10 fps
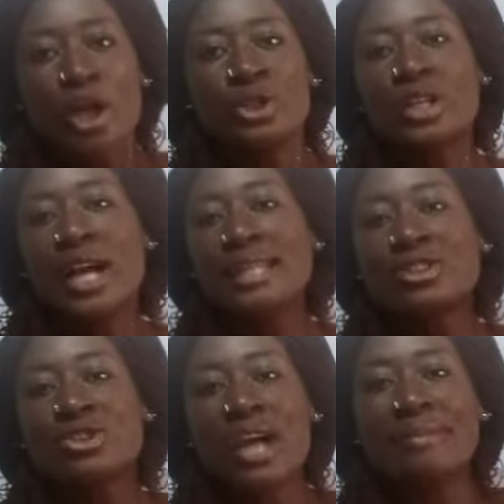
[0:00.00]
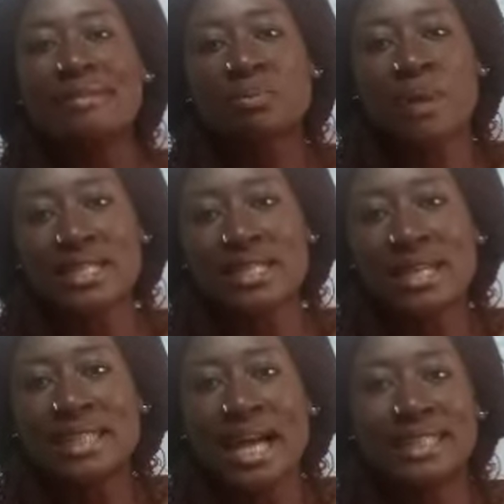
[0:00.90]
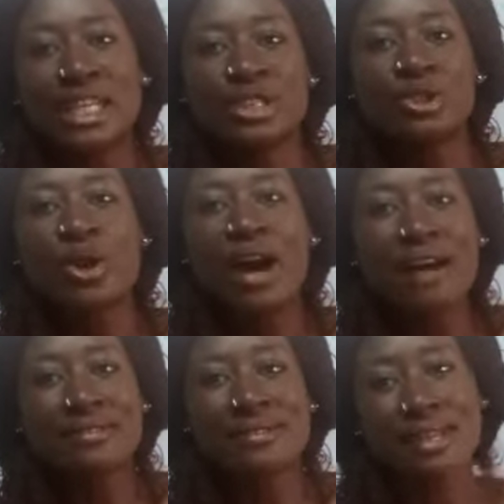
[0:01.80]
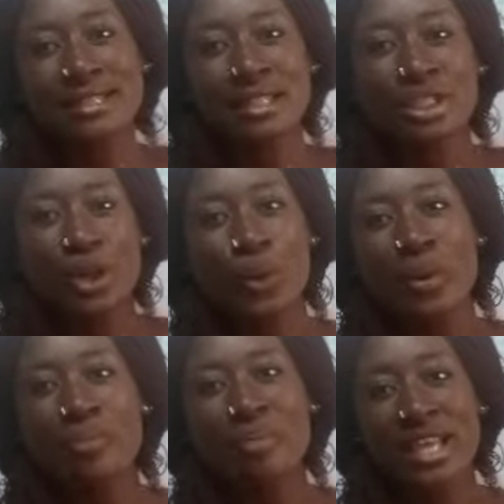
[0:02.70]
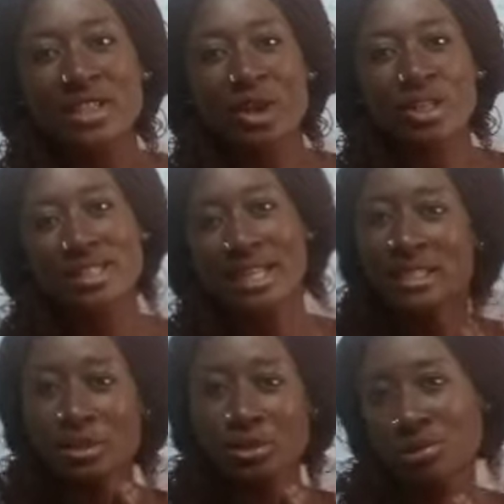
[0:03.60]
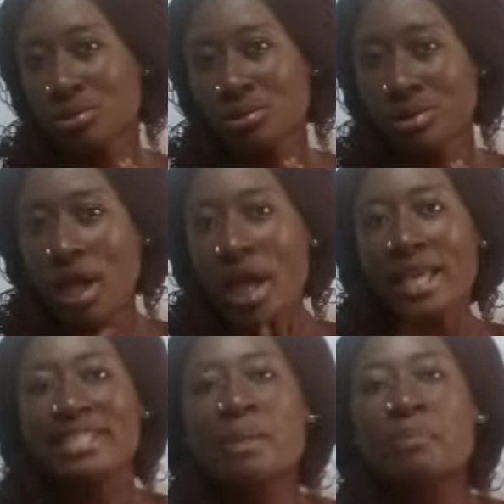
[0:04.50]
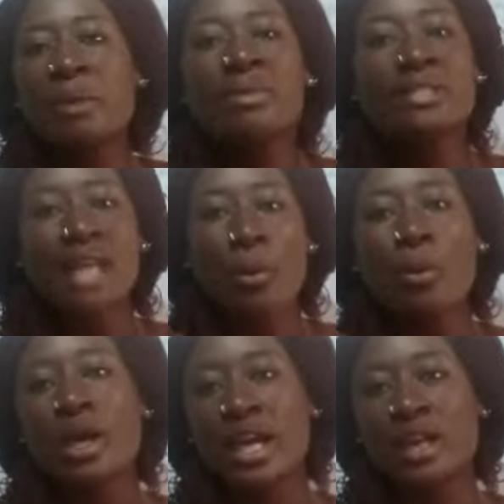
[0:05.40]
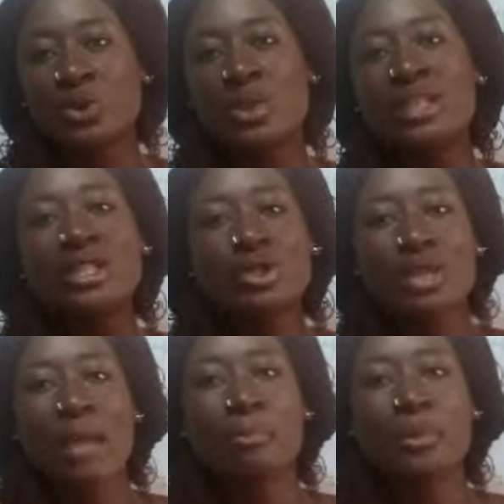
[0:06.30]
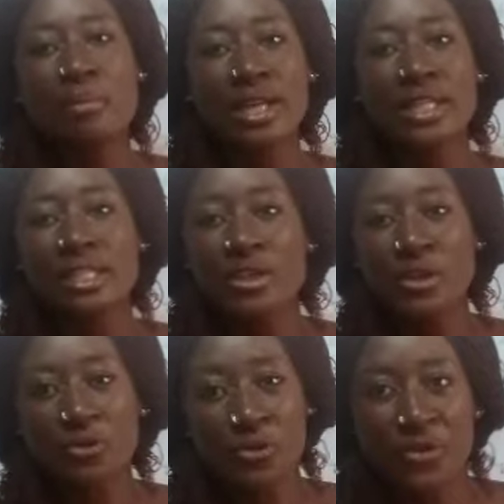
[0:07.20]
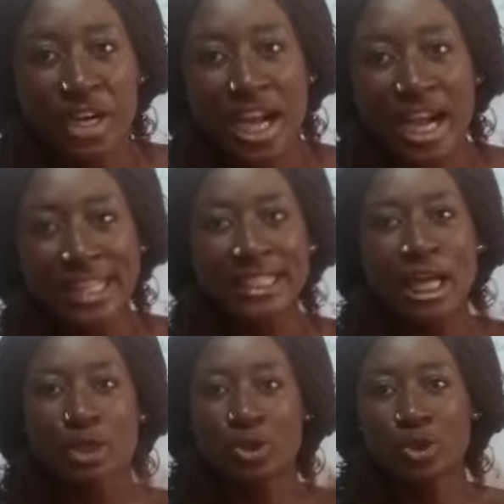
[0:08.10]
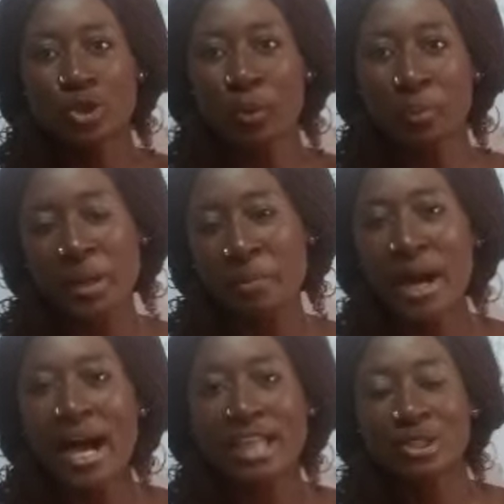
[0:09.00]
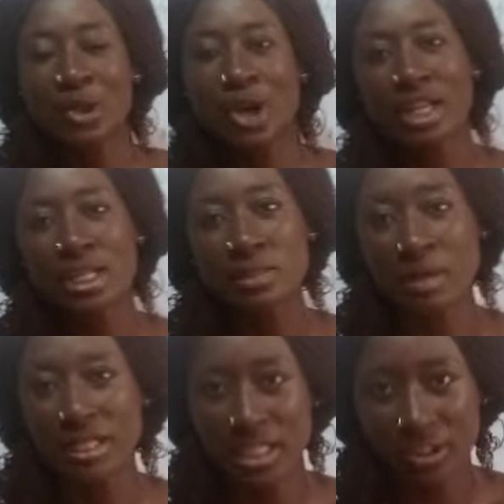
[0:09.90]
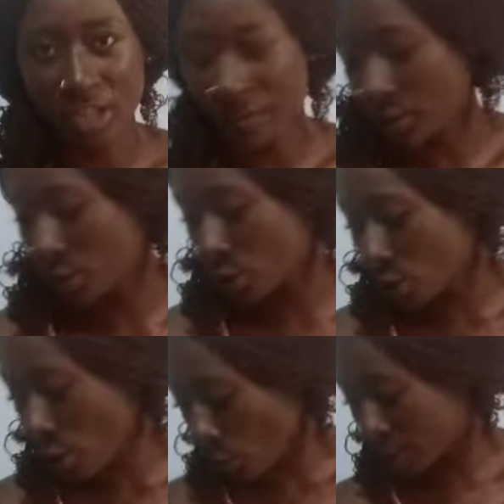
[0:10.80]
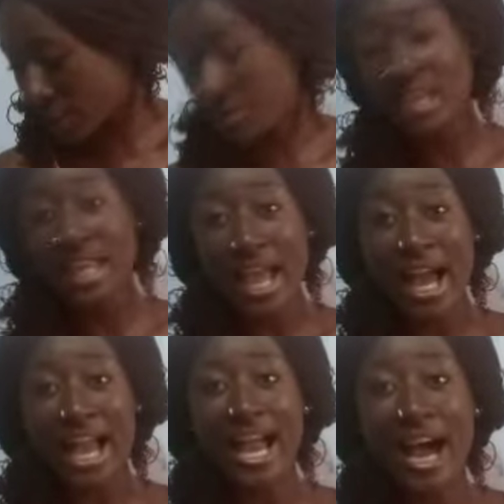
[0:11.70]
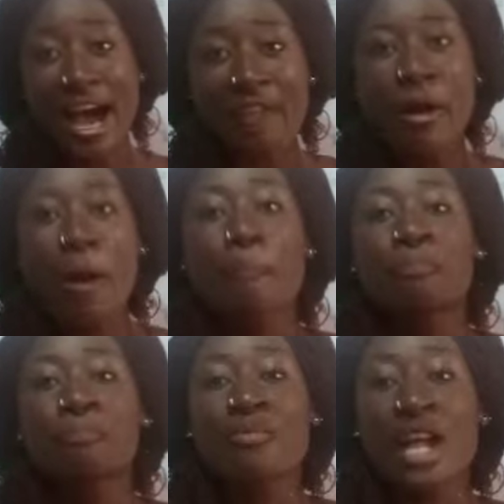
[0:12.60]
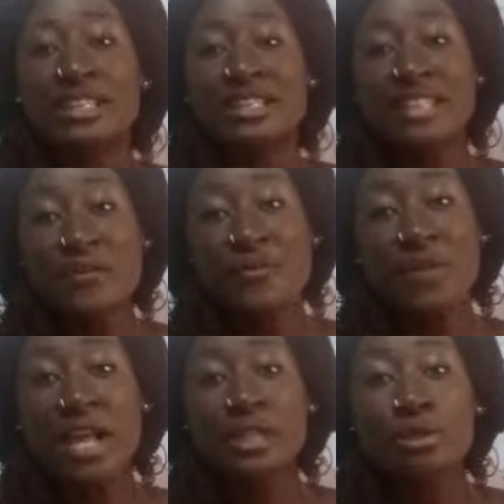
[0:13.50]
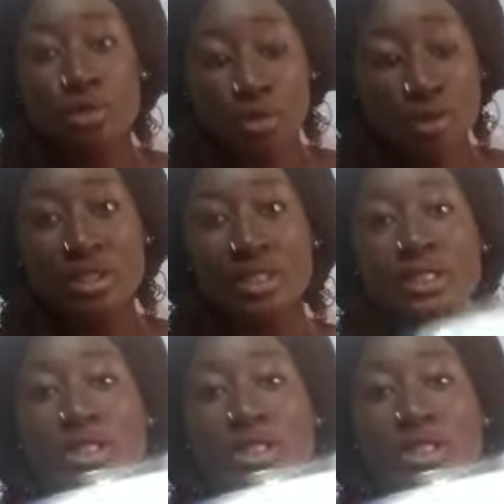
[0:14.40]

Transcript: You can't draft pattern and then you don't have certain equipment or certain tools. It simply means that what you are doing is you're implementing your freehand to your paper and you call it pattern drafting. So with me here, I have different tools,